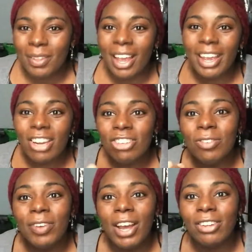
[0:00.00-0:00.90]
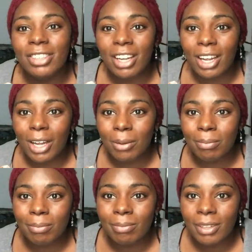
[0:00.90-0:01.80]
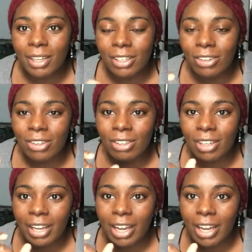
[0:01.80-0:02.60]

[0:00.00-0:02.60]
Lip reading: I actually found a little